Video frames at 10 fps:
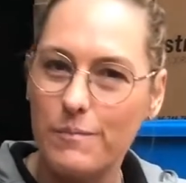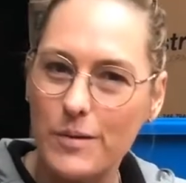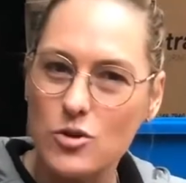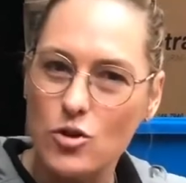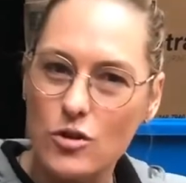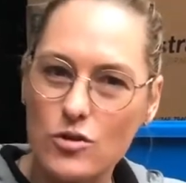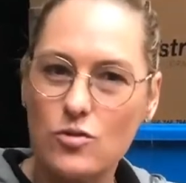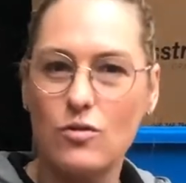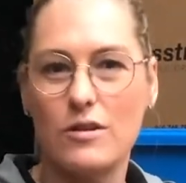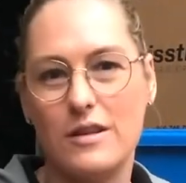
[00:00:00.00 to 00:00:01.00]
But you can
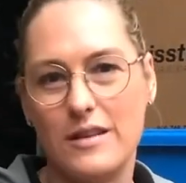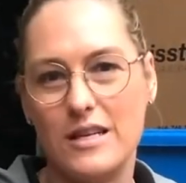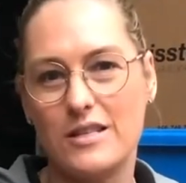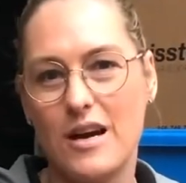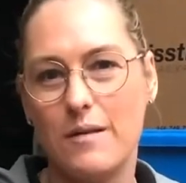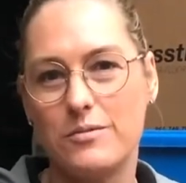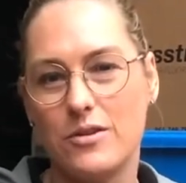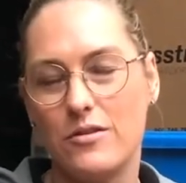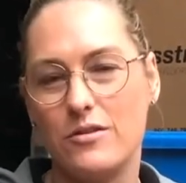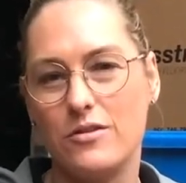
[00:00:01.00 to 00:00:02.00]
store it in these tubs
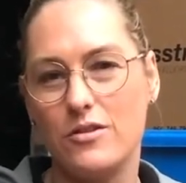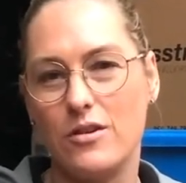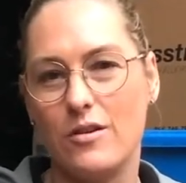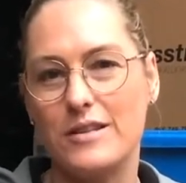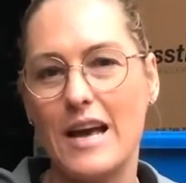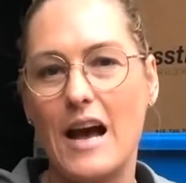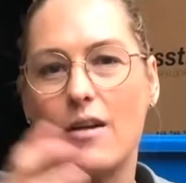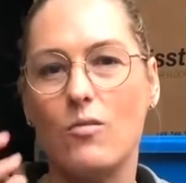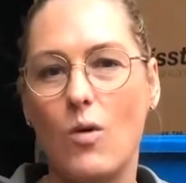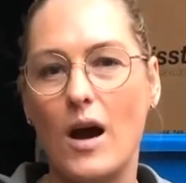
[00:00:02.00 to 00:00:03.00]
so that, you know, it's out
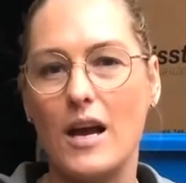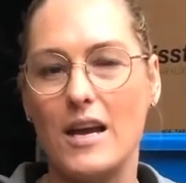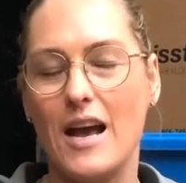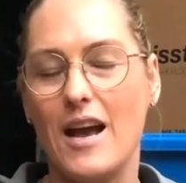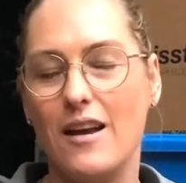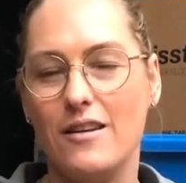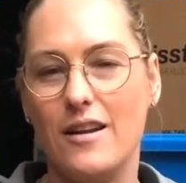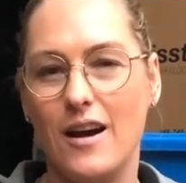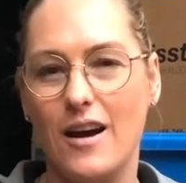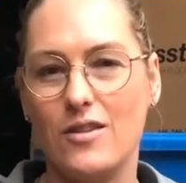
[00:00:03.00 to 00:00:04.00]
of the way
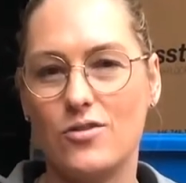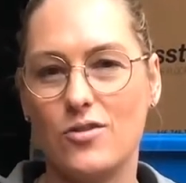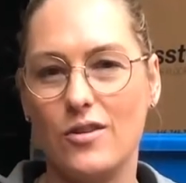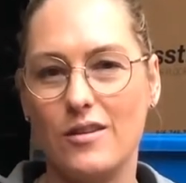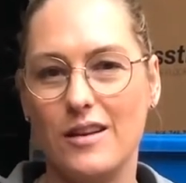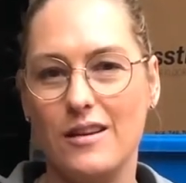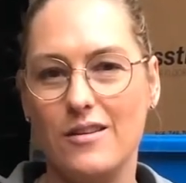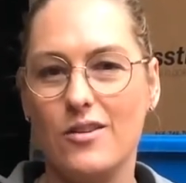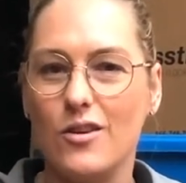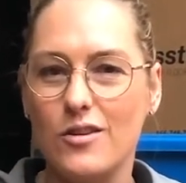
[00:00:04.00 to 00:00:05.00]
and certainly,
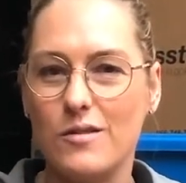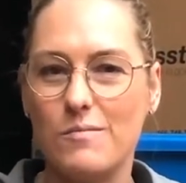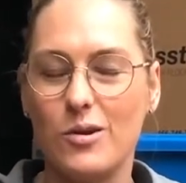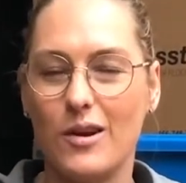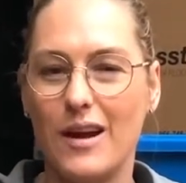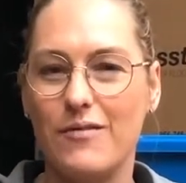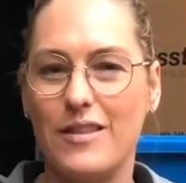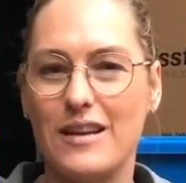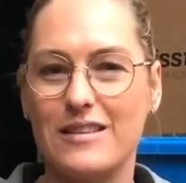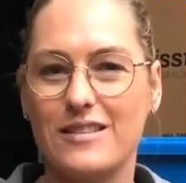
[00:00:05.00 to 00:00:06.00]
you know, you can pull it out for
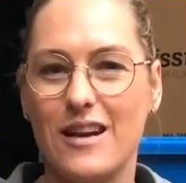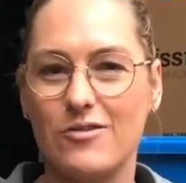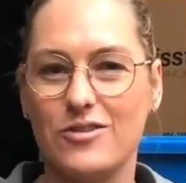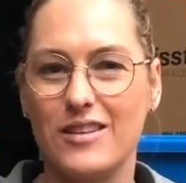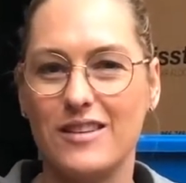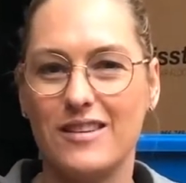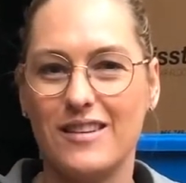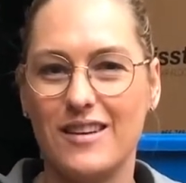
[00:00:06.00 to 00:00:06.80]
that nostalgic